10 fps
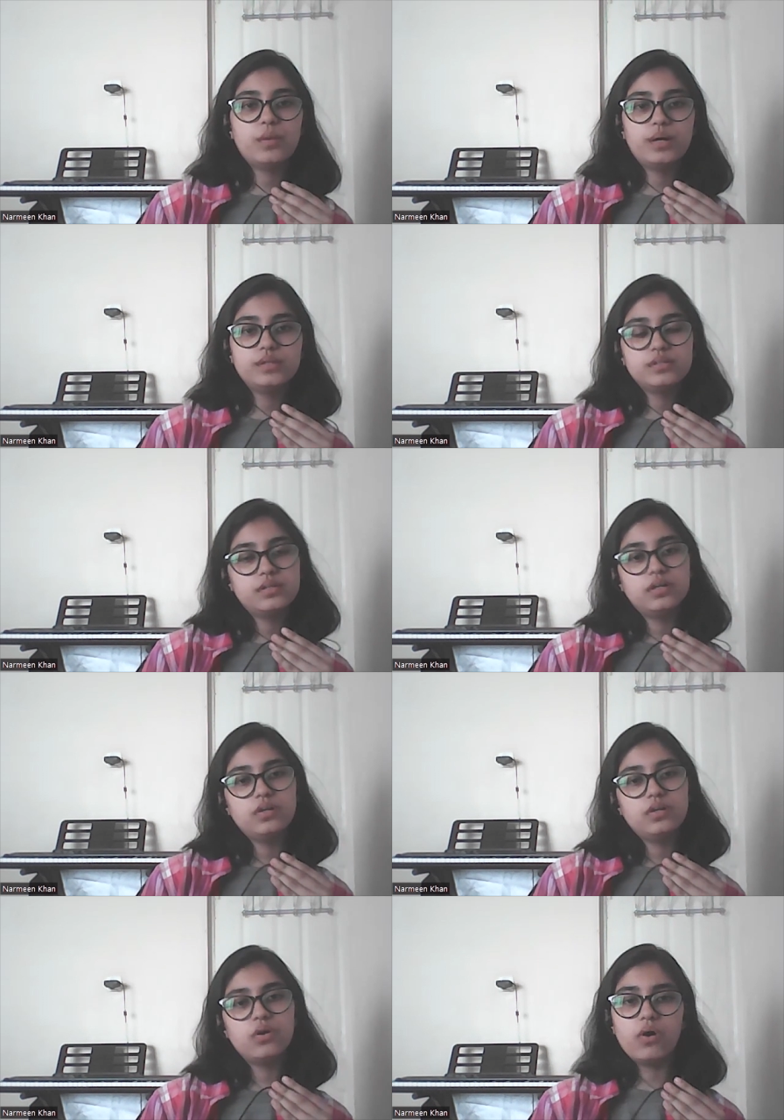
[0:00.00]
Islamabad,
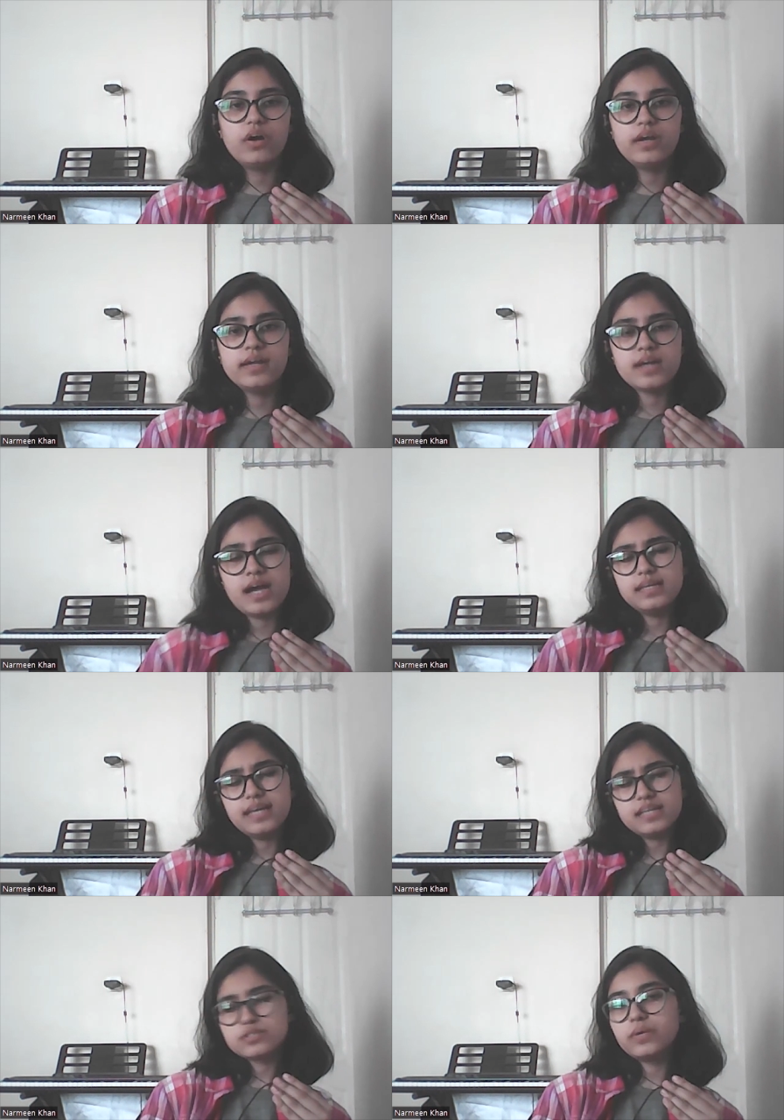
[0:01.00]
Lahore, and I
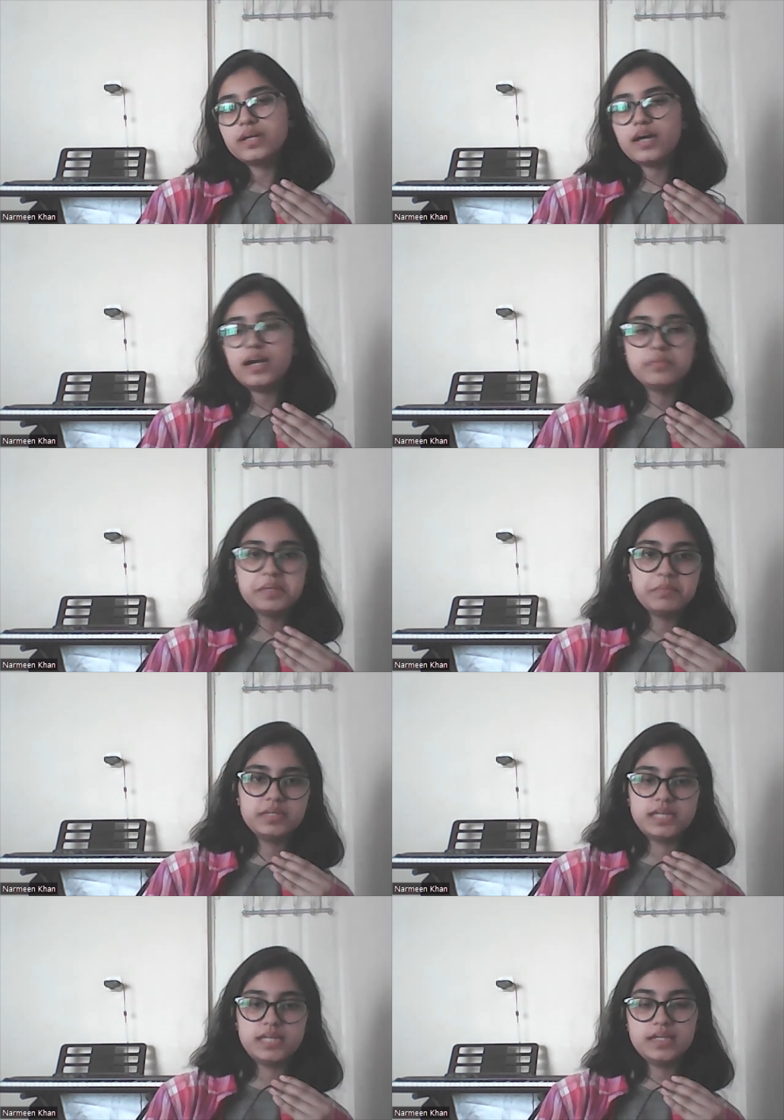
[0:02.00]
guess Quetta, I remember
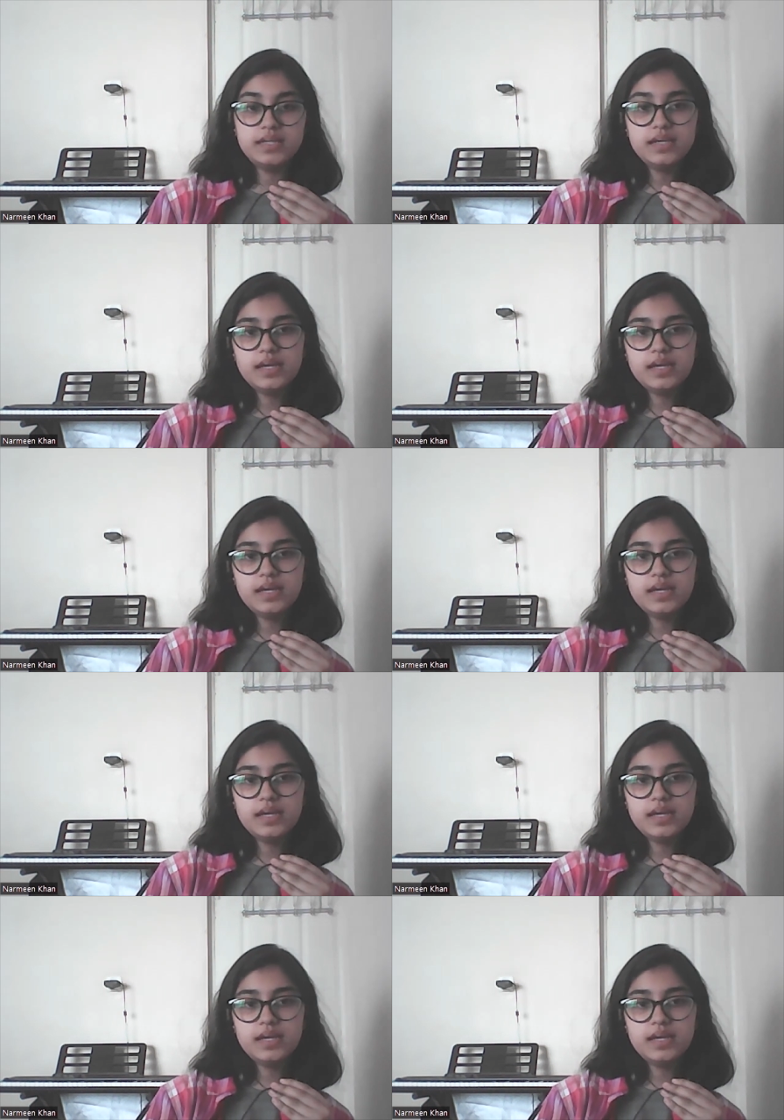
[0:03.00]
exactly.